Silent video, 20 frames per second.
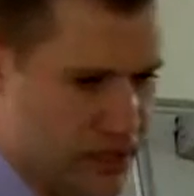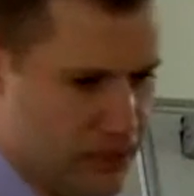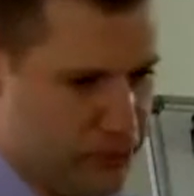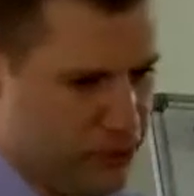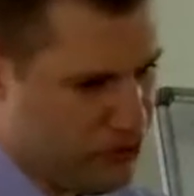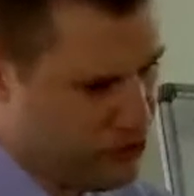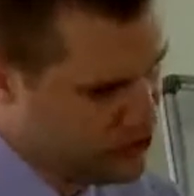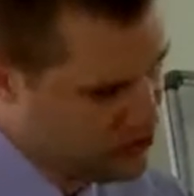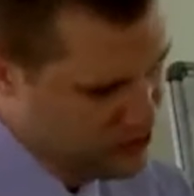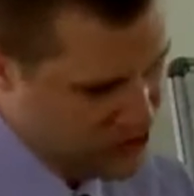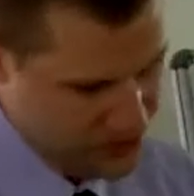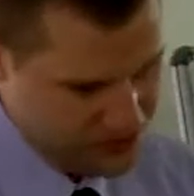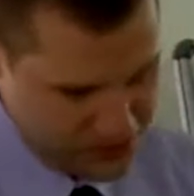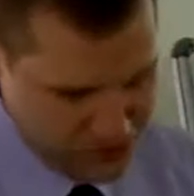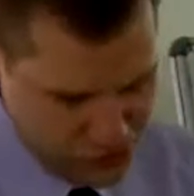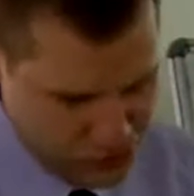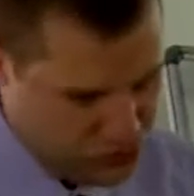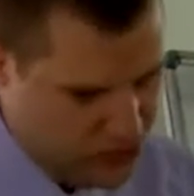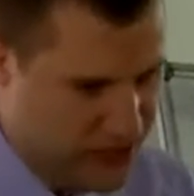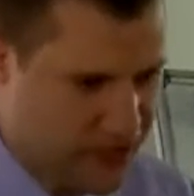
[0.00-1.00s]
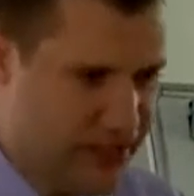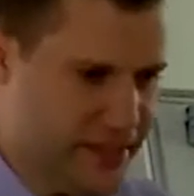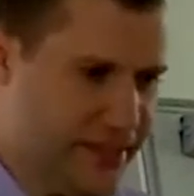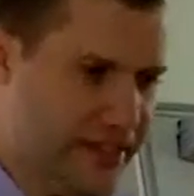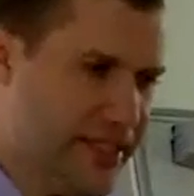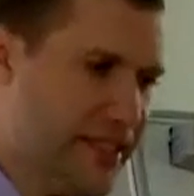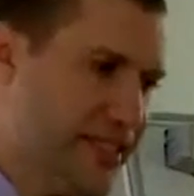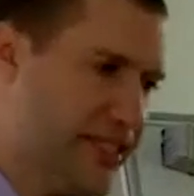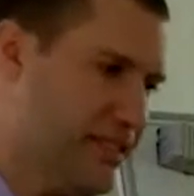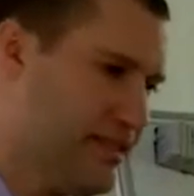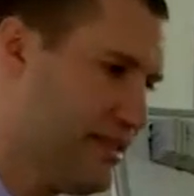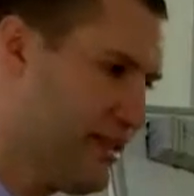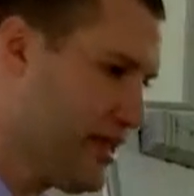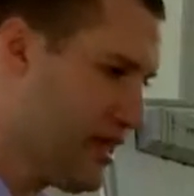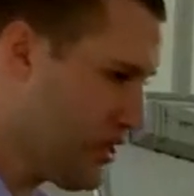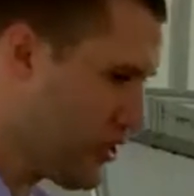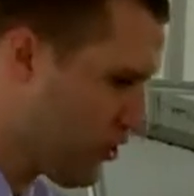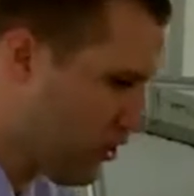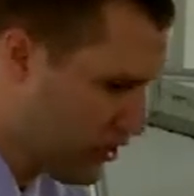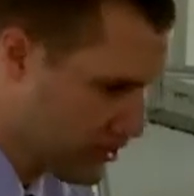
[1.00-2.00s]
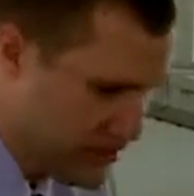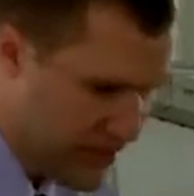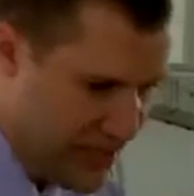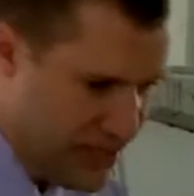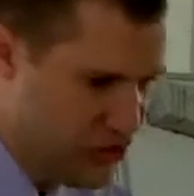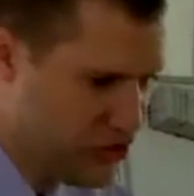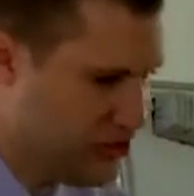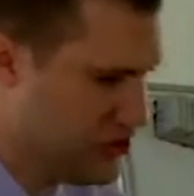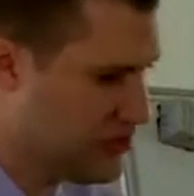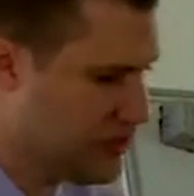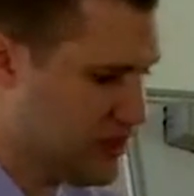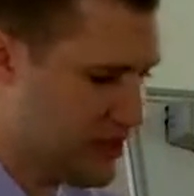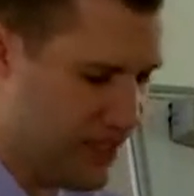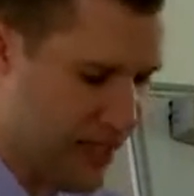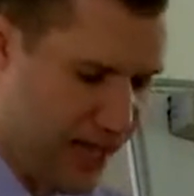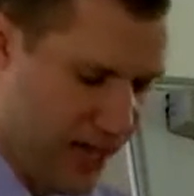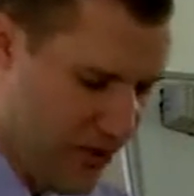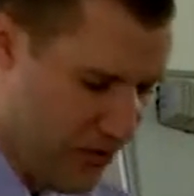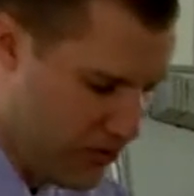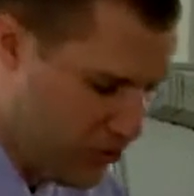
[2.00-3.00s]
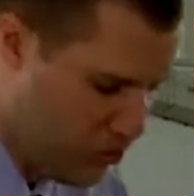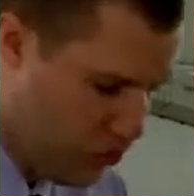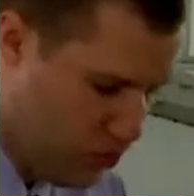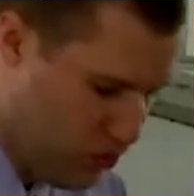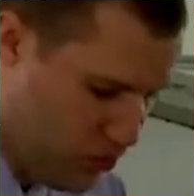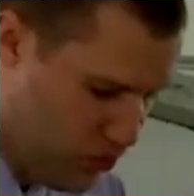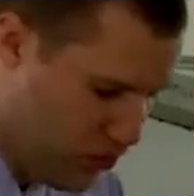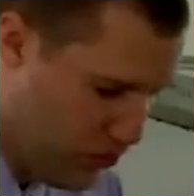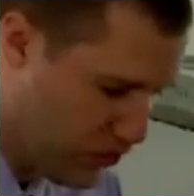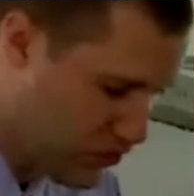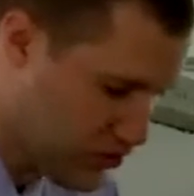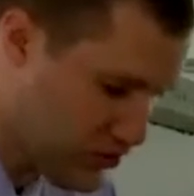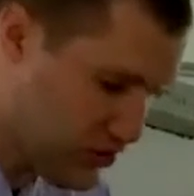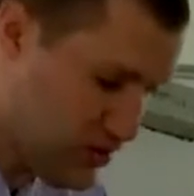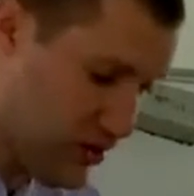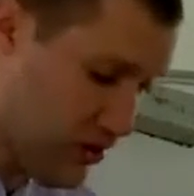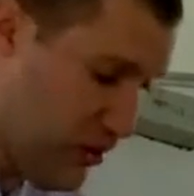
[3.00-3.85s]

the persons of the Trinity and the Incarnation and how it all works.